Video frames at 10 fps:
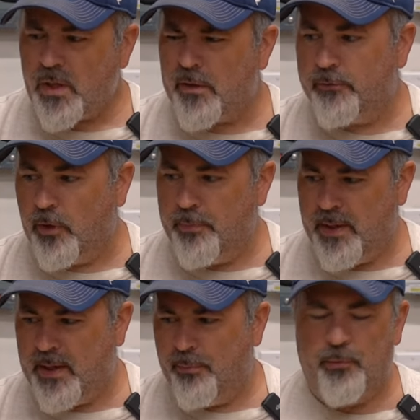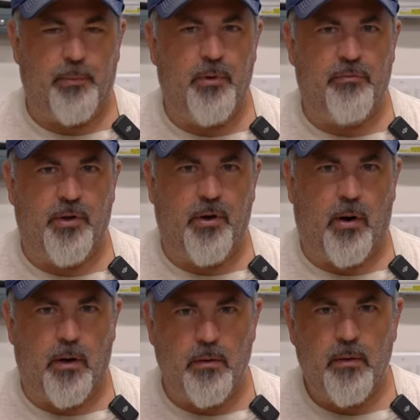So being able to remove the
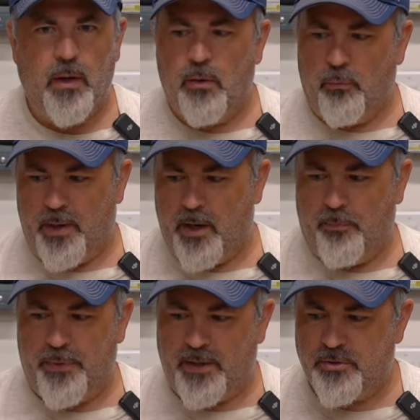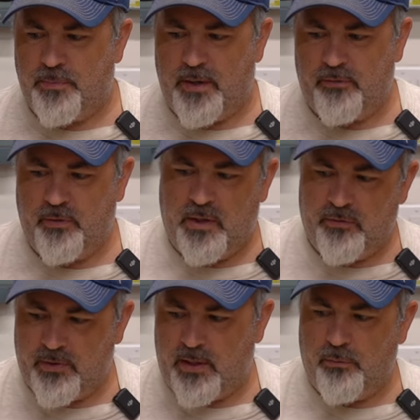guard would help that tremendously,
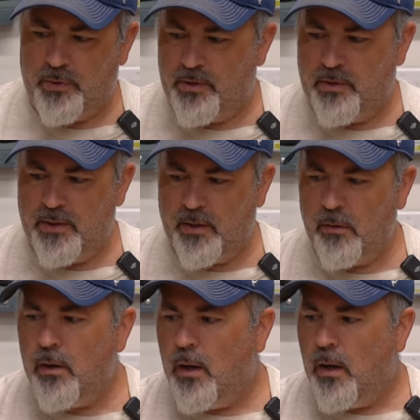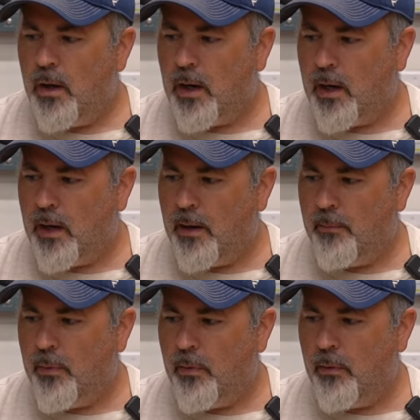because then it would clear,
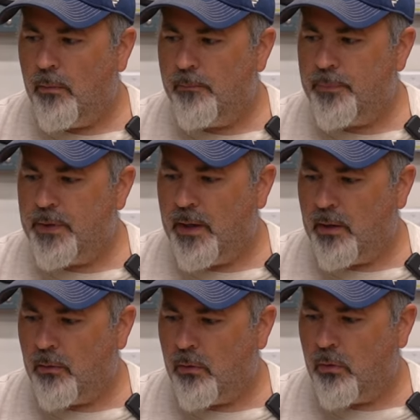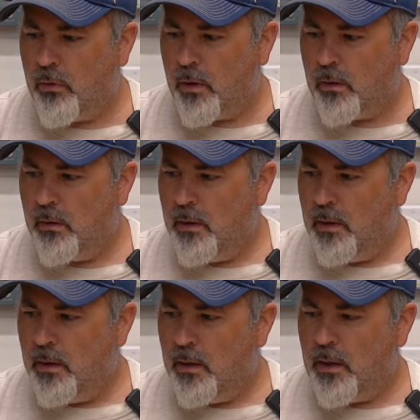you know, or
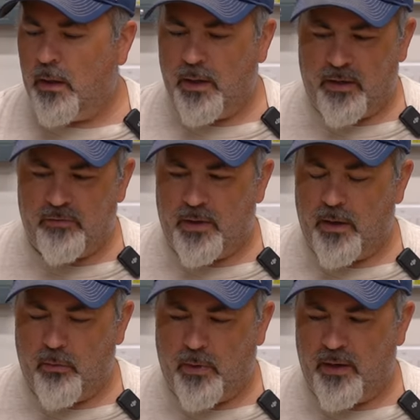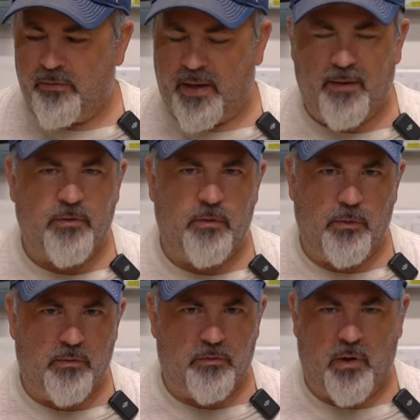like I said, otherwise I'd have to do
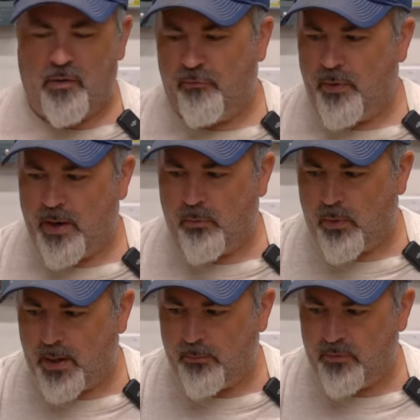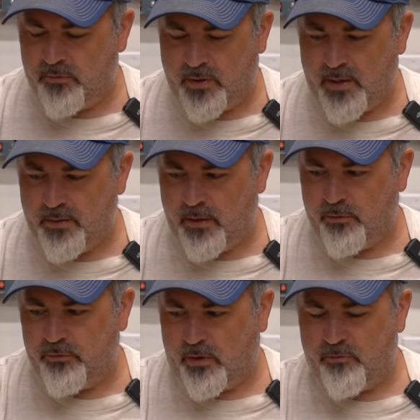it in software where I would set, you know,
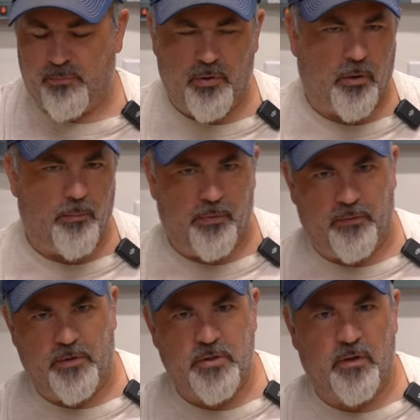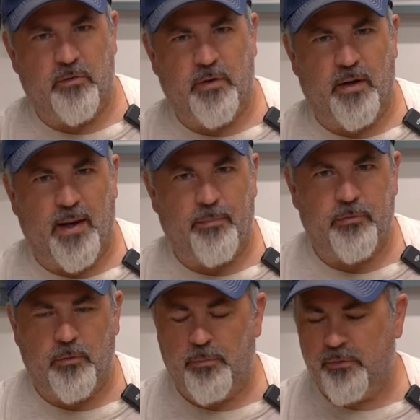start from current position instead of
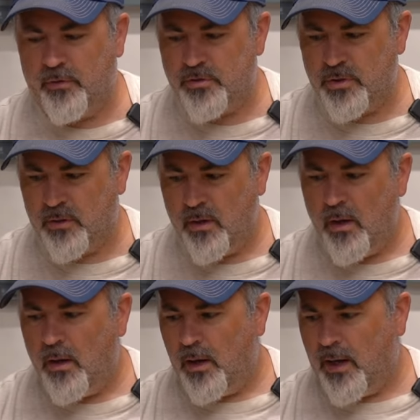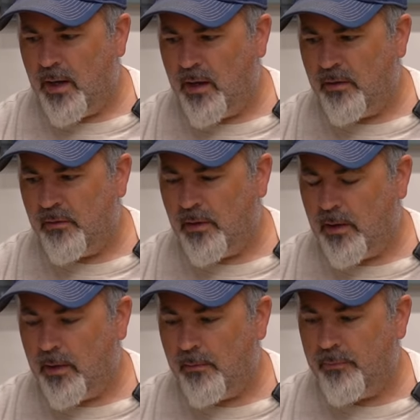absolute position, and
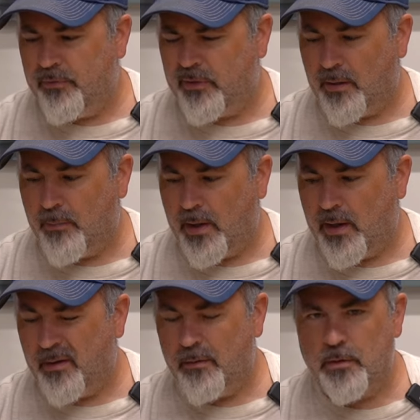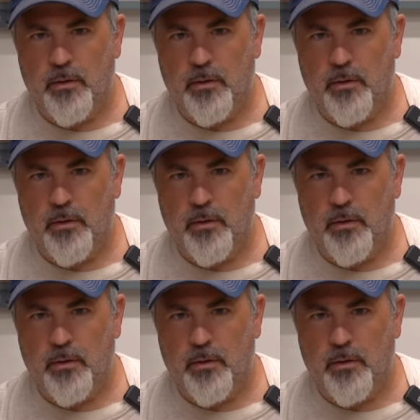set my